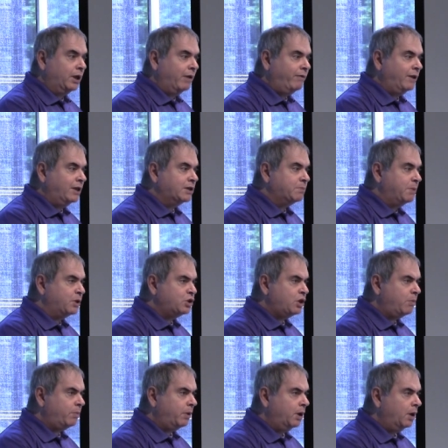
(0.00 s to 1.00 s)
Giving his
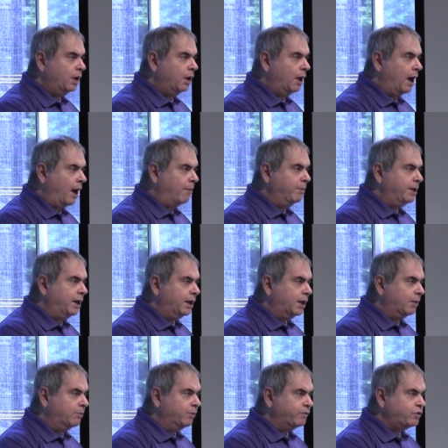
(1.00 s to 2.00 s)
bishop? How many
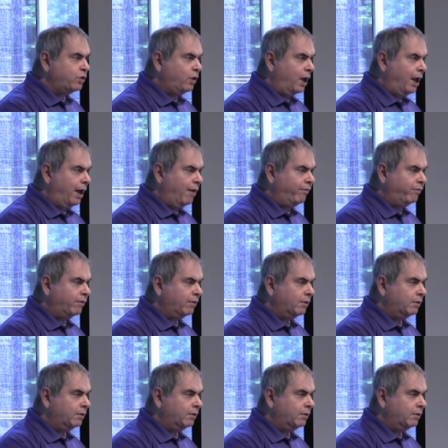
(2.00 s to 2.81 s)
legal moves do you have?